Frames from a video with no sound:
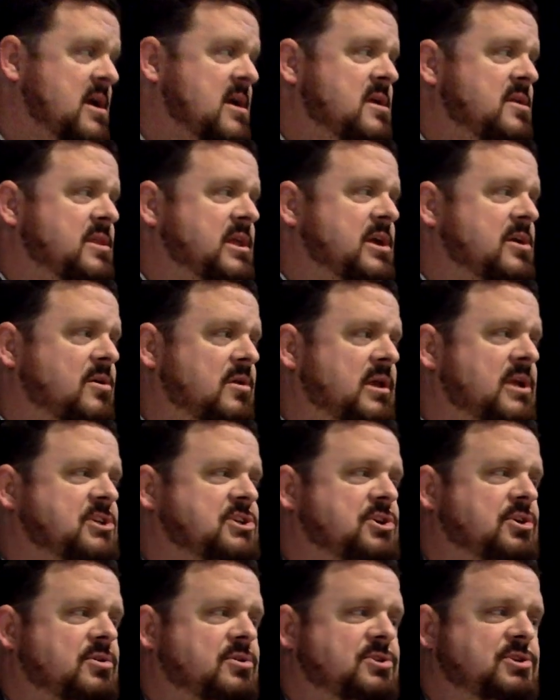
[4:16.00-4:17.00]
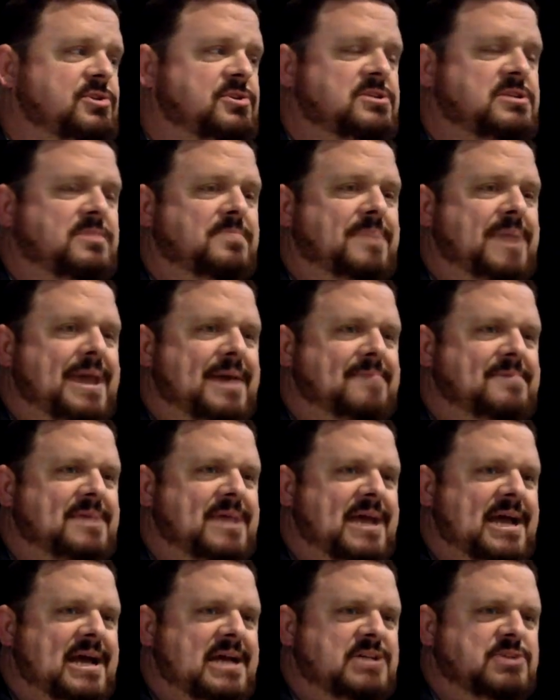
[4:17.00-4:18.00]
The early church used to
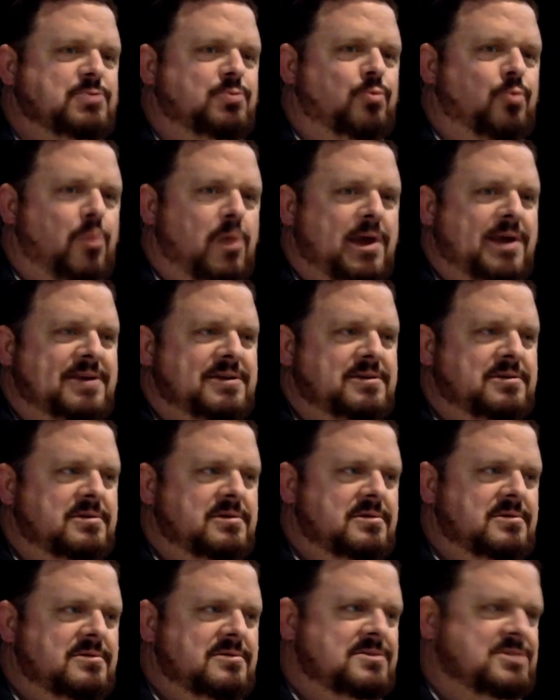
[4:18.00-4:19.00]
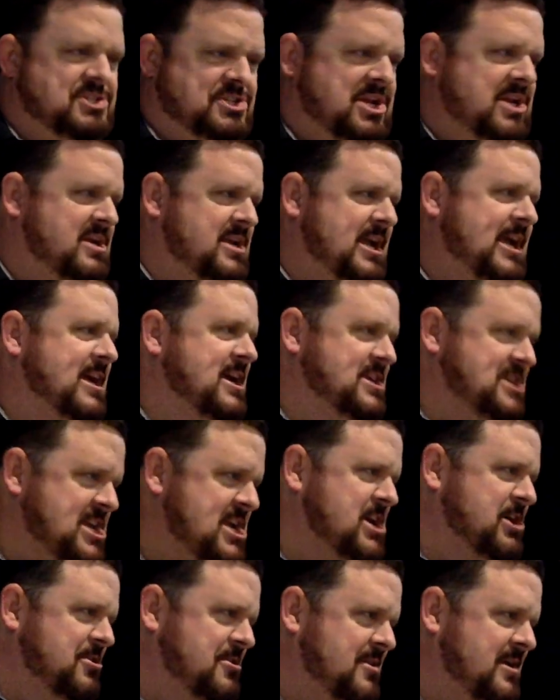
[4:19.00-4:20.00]
baptize one Sunday a
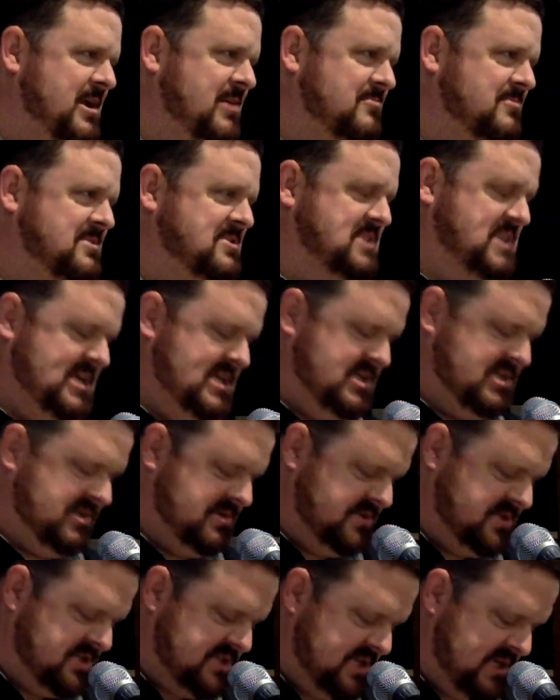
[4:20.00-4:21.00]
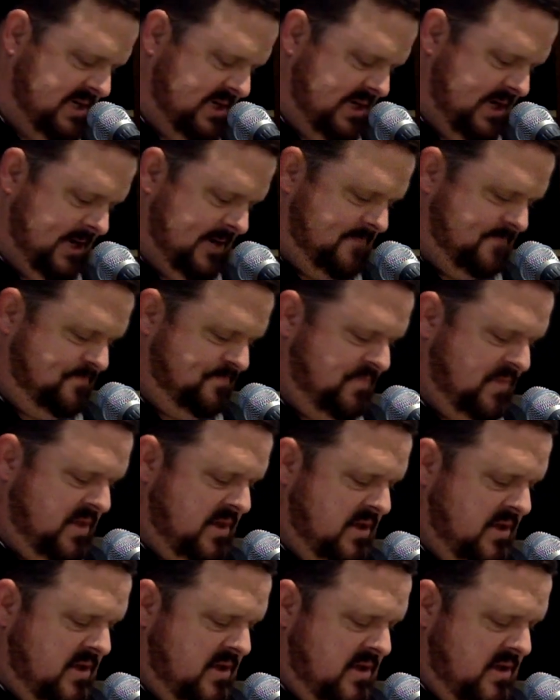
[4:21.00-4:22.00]
year, and it was Easter Sunday.
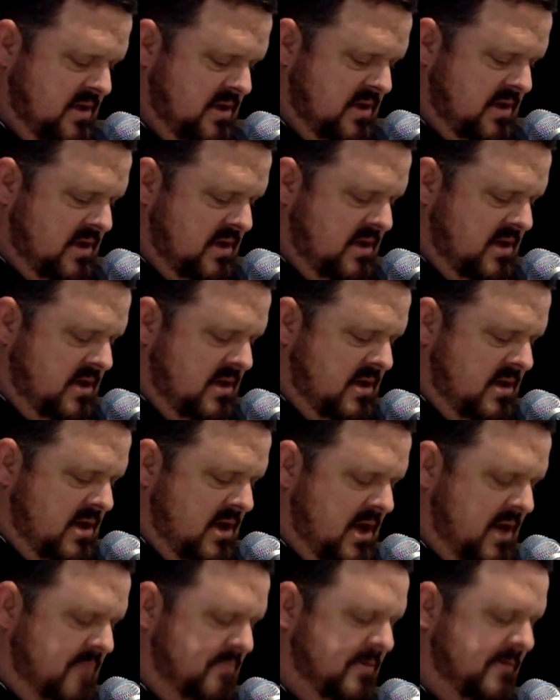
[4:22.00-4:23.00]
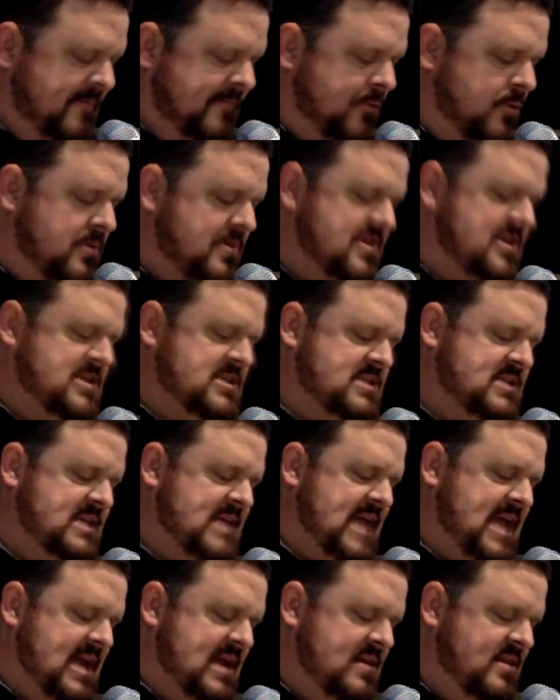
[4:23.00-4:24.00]
Uh, before this
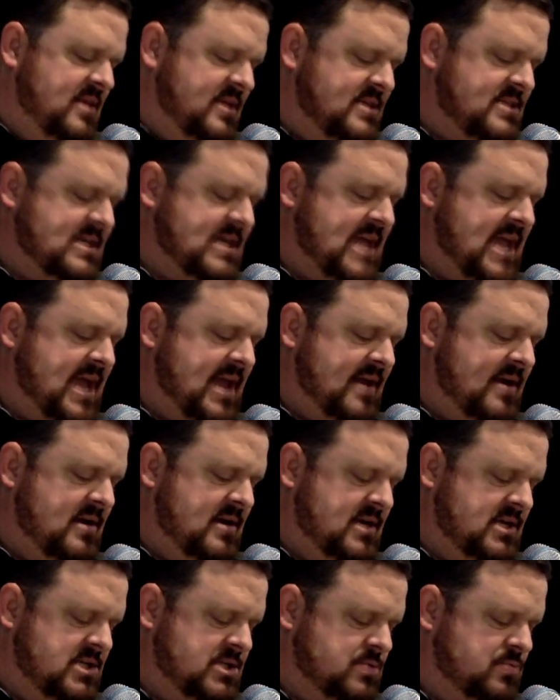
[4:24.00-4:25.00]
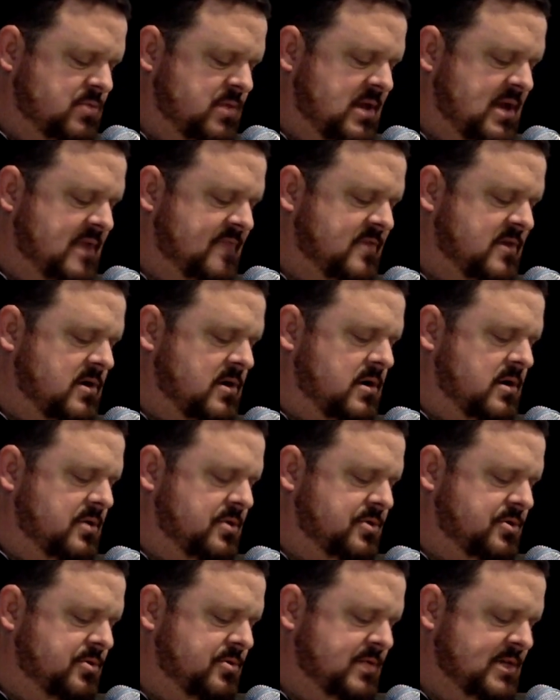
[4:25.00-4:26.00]
day, these candidates would have gone
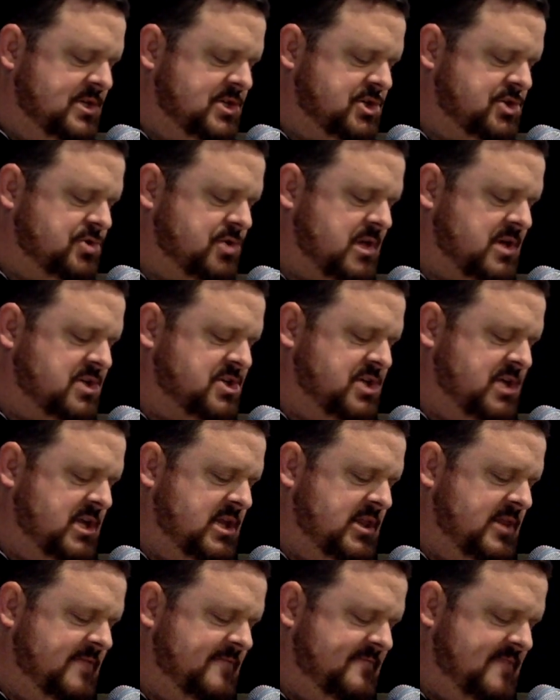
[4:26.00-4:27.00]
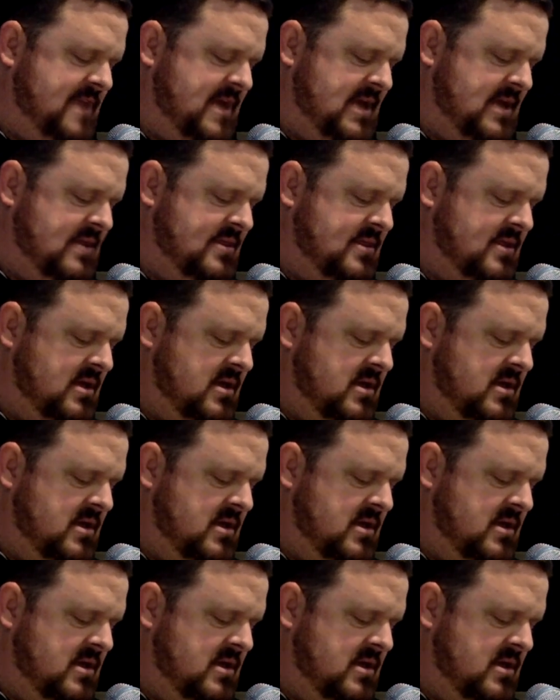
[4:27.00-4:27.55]
through instruction in the faith